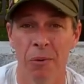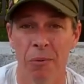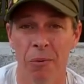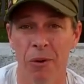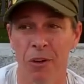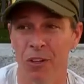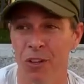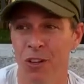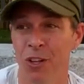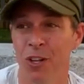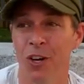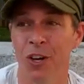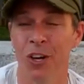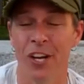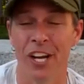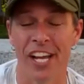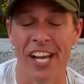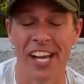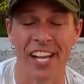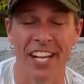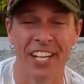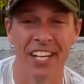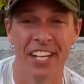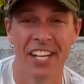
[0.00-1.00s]
we're
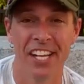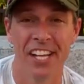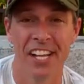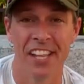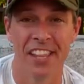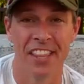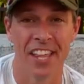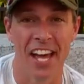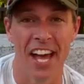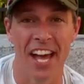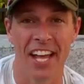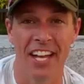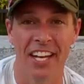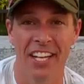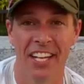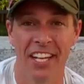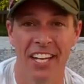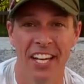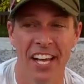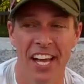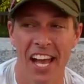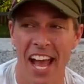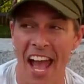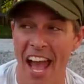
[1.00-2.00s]
learning that
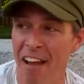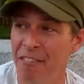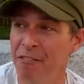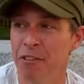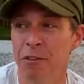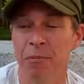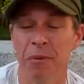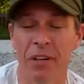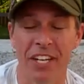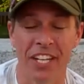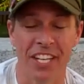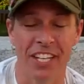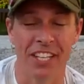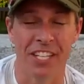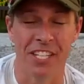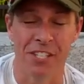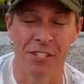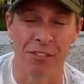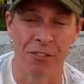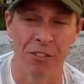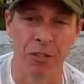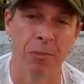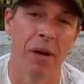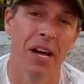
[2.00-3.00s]
everybody in
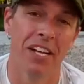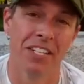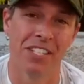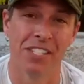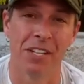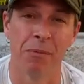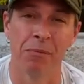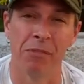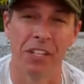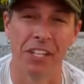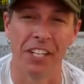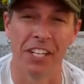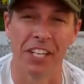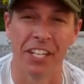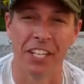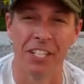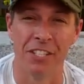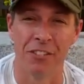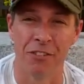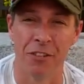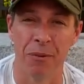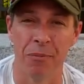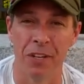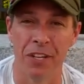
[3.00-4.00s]
this group has something to
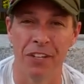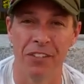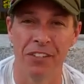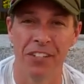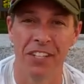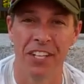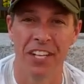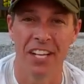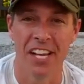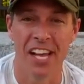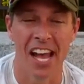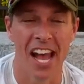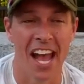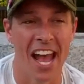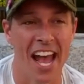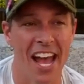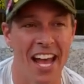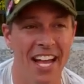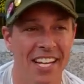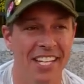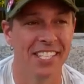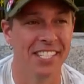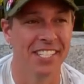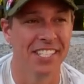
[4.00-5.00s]
contribute.
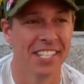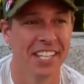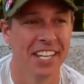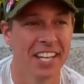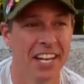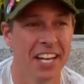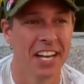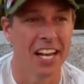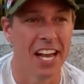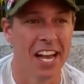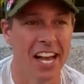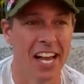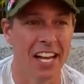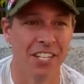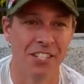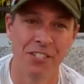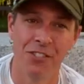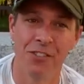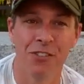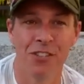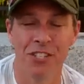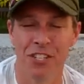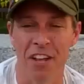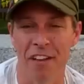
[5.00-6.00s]
And as
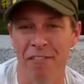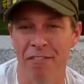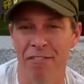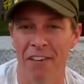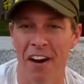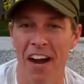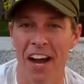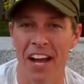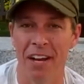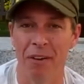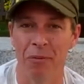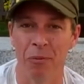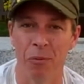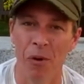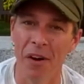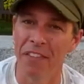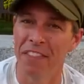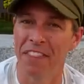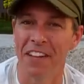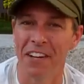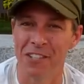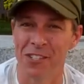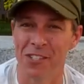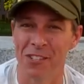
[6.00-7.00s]
soon as they find
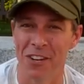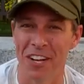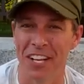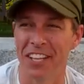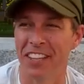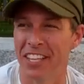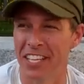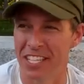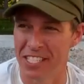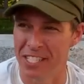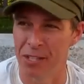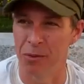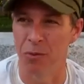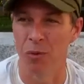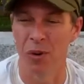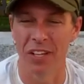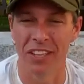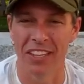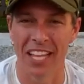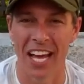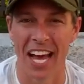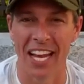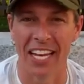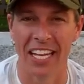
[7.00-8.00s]
what their strength is and
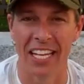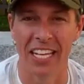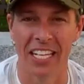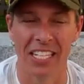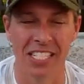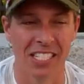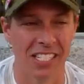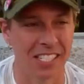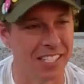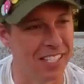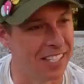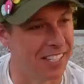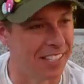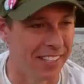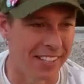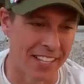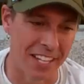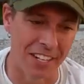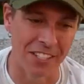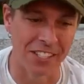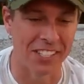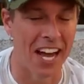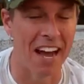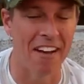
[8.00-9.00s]
what that is,
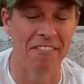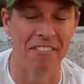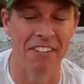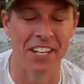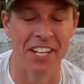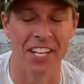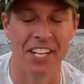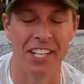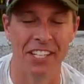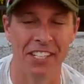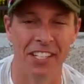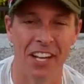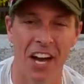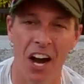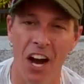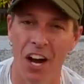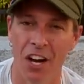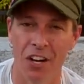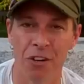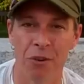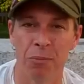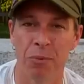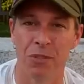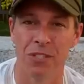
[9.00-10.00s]
they're diving in
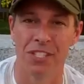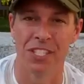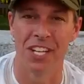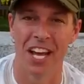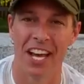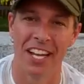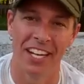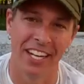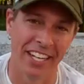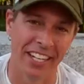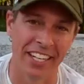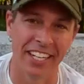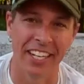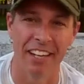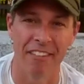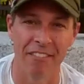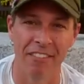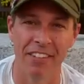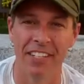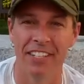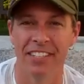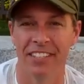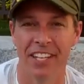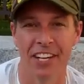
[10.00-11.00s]
100% and
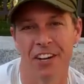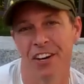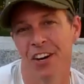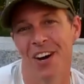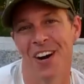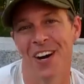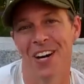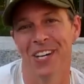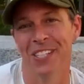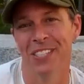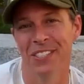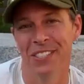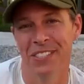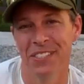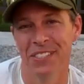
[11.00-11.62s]
giving their all.